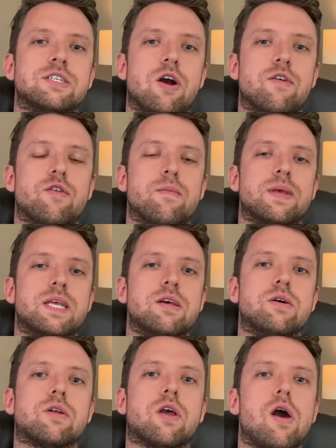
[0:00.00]
are from
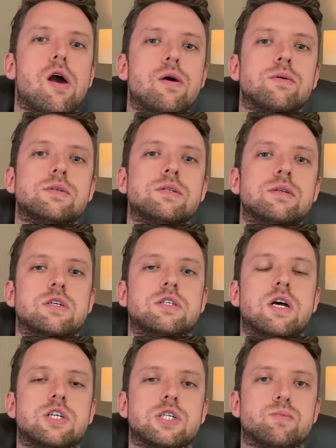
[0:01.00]
yieldcos
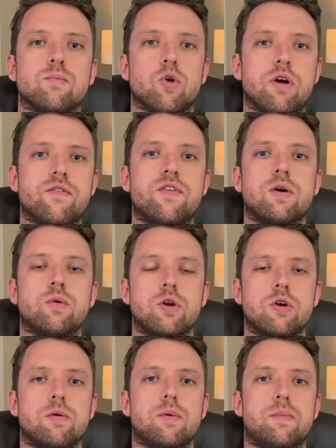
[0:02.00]
such as Brookfield
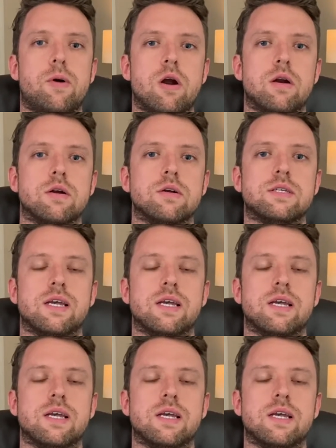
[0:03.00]
Renewable Partners,